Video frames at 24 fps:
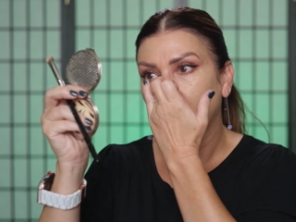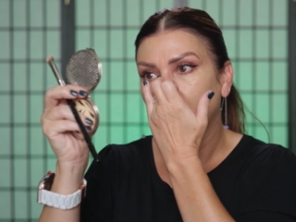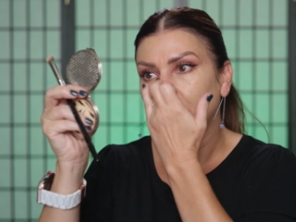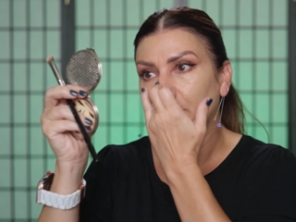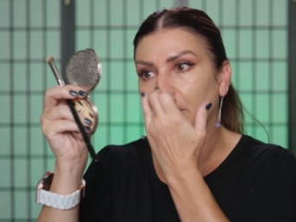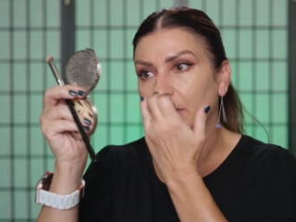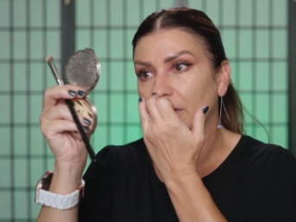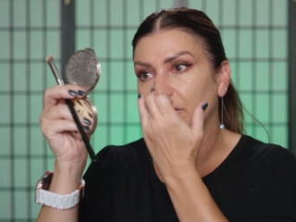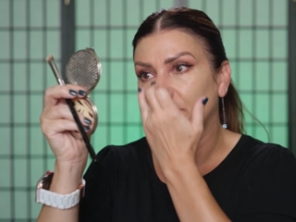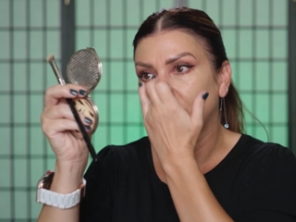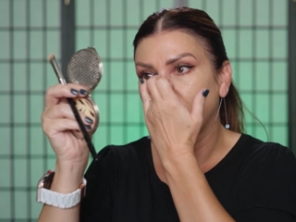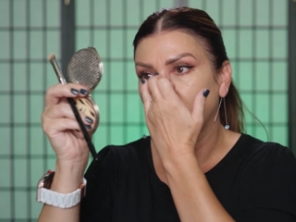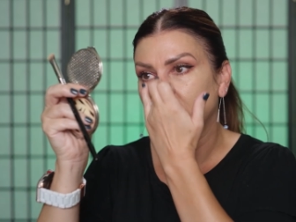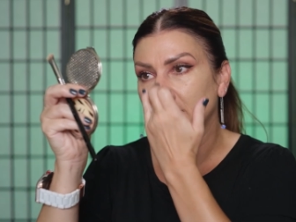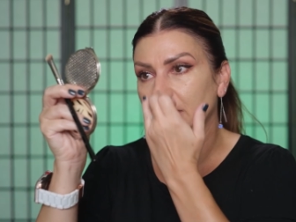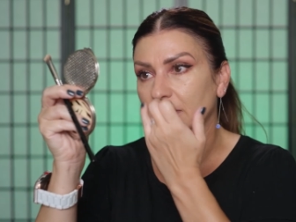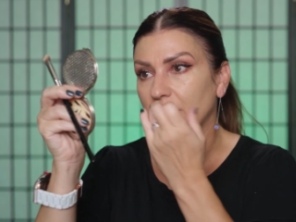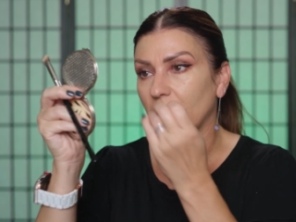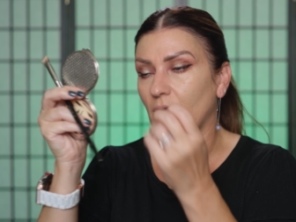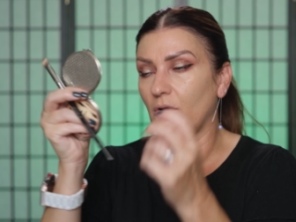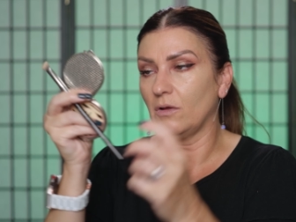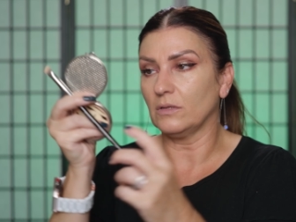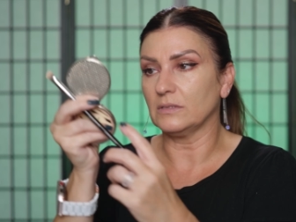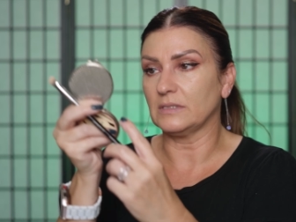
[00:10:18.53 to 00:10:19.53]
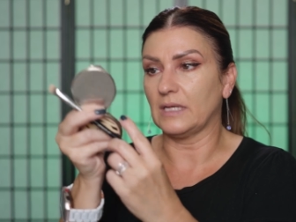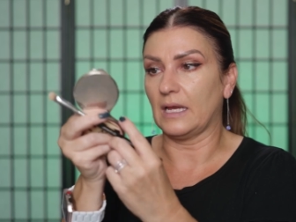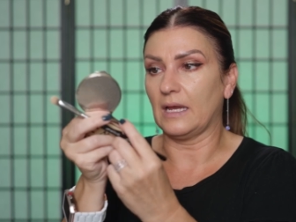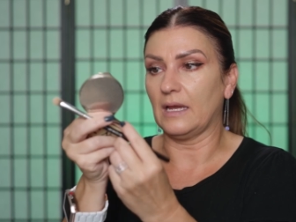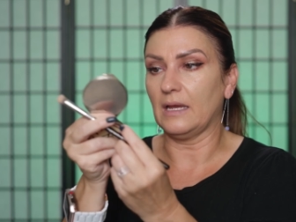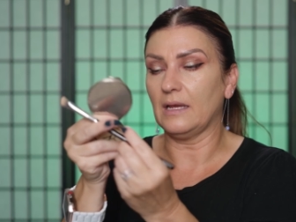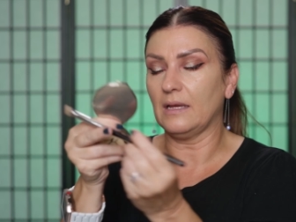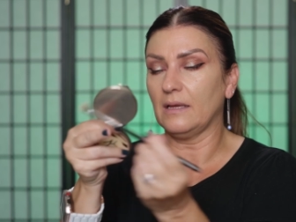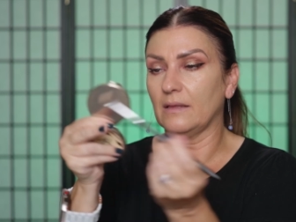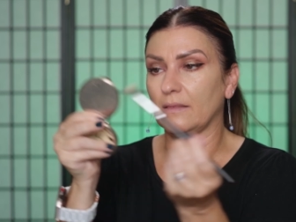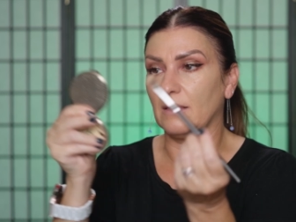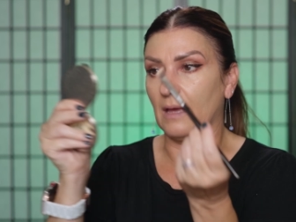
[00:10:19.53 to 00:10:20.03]
but if it did all
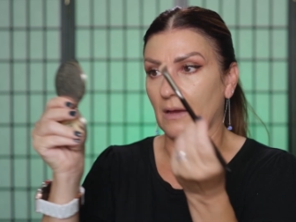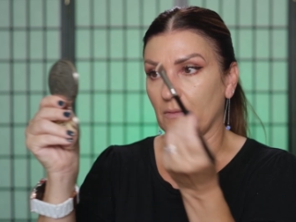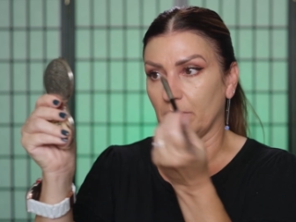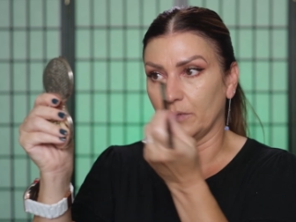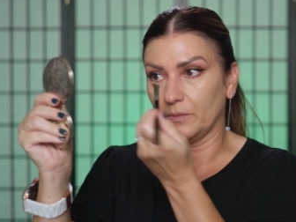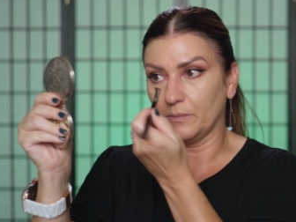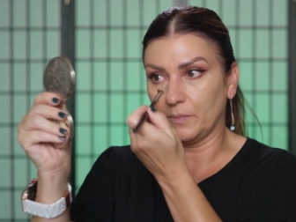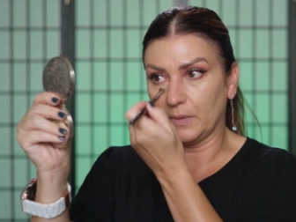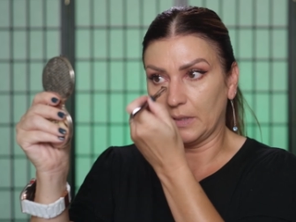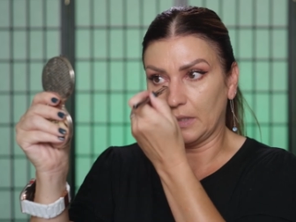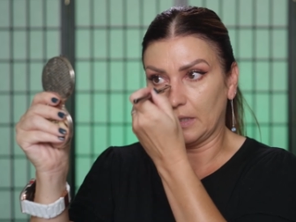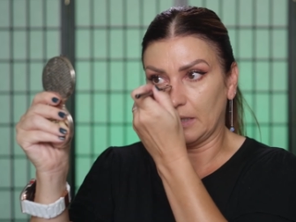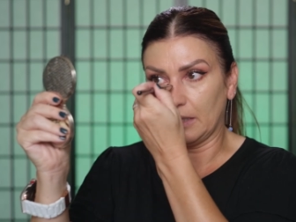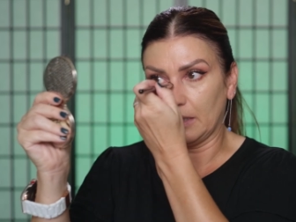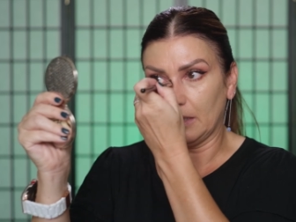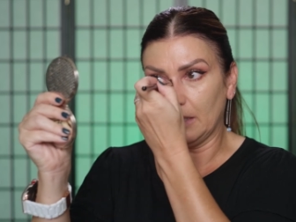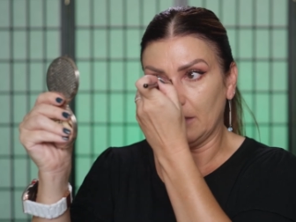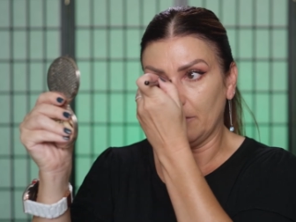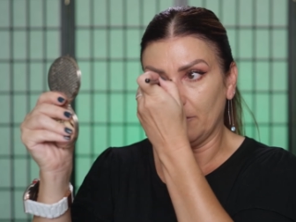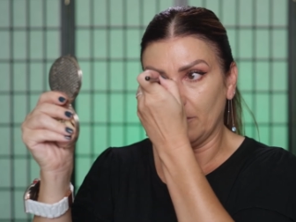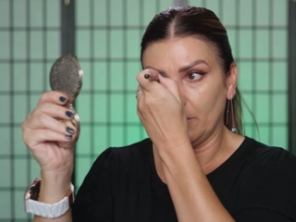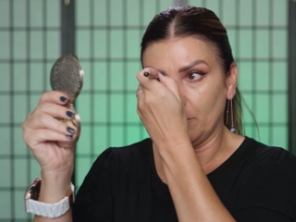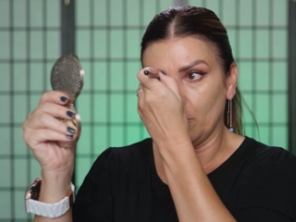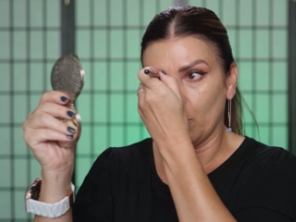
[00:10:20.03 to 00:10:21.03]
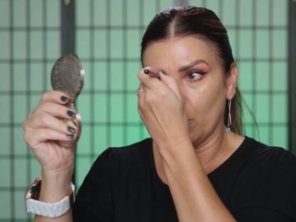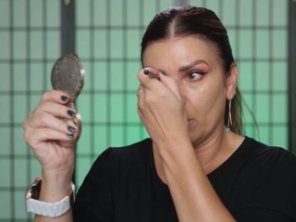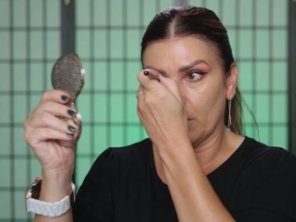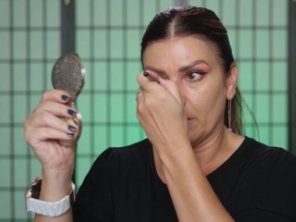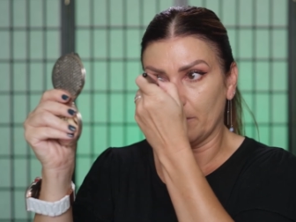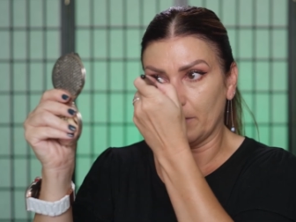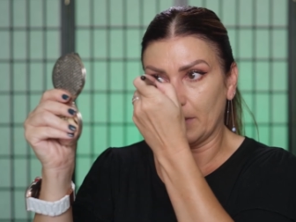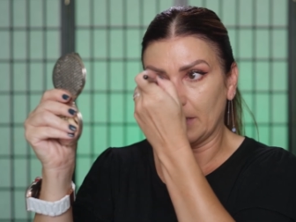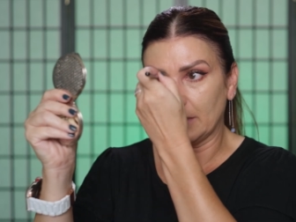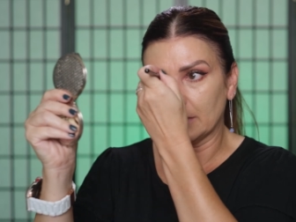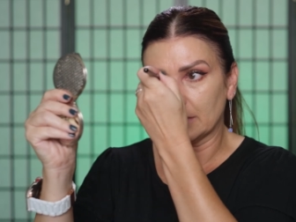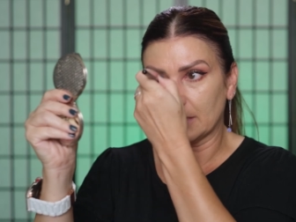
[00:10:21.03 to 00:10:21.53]
day, that would be even more
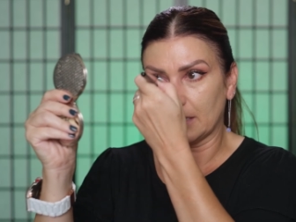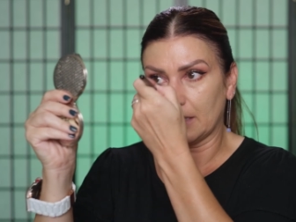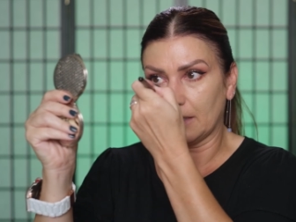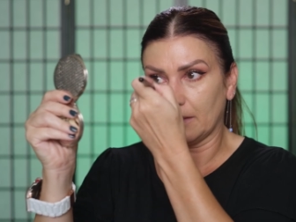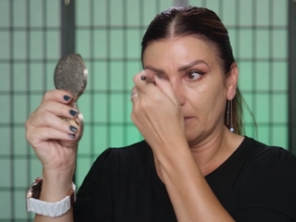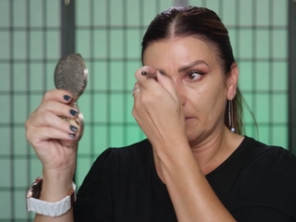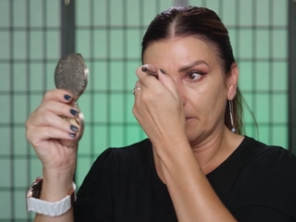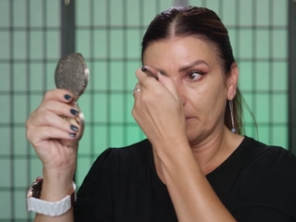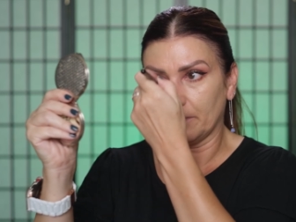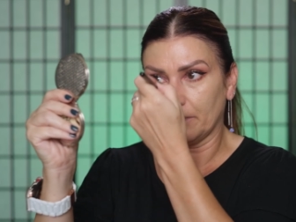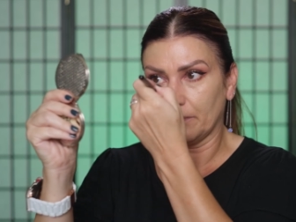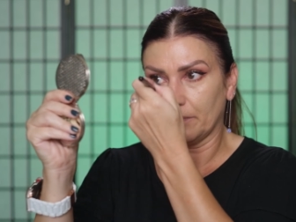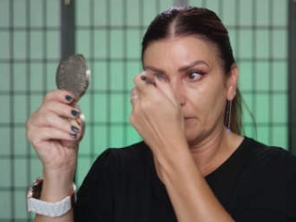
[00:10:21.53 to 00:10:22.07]
amazing.